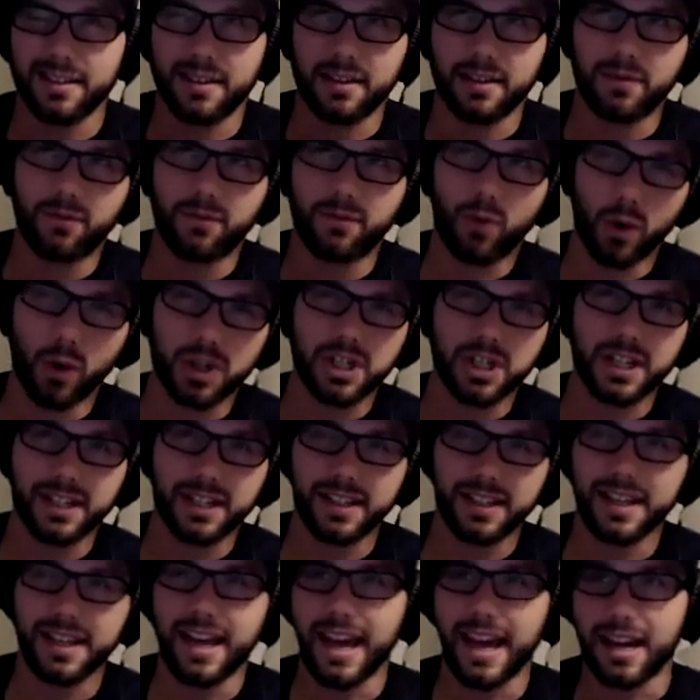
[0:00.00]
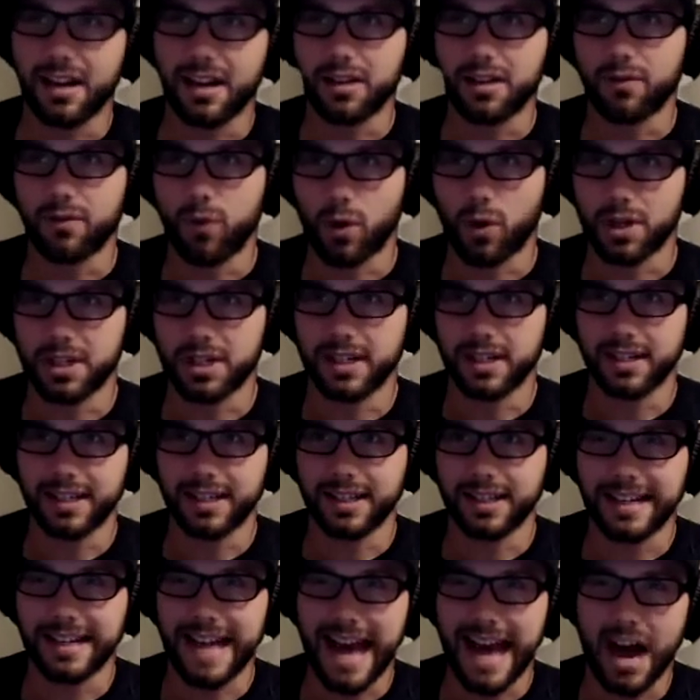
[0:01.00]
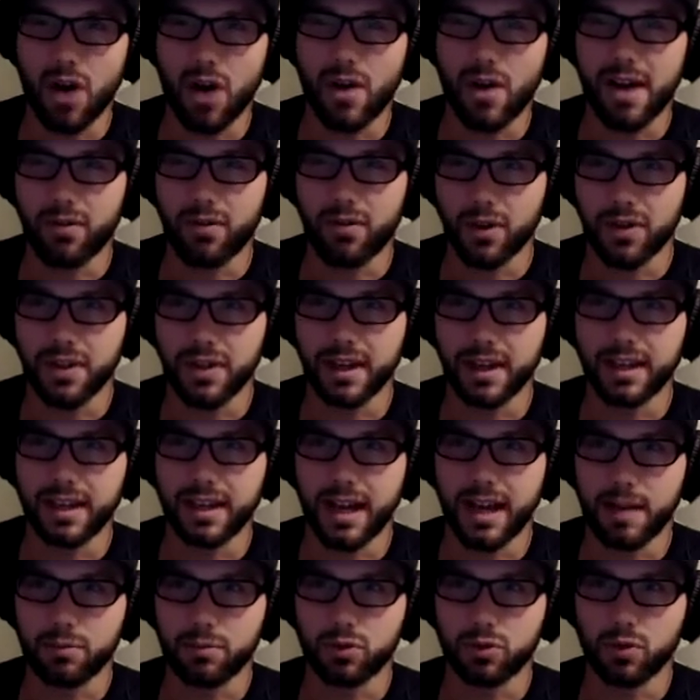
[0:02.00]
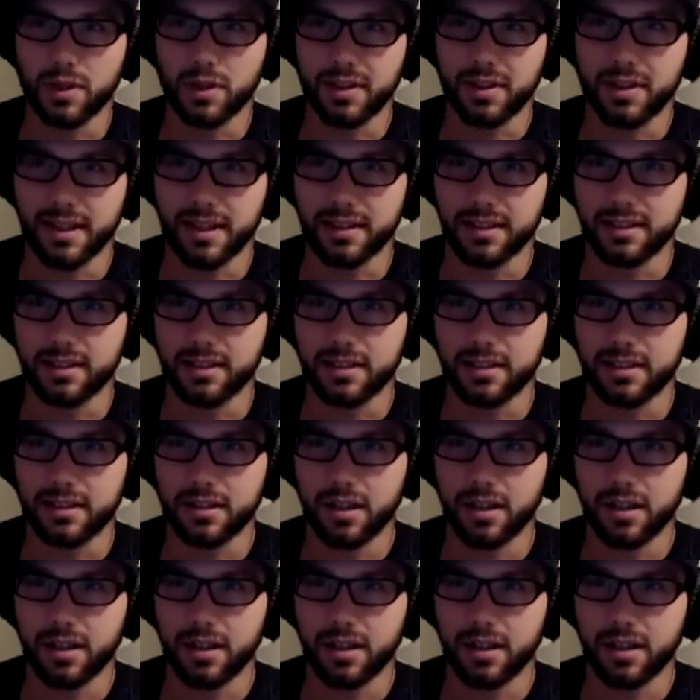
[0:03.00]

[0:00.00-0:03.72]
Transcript: fortunately and unfortunately, now everything comes with this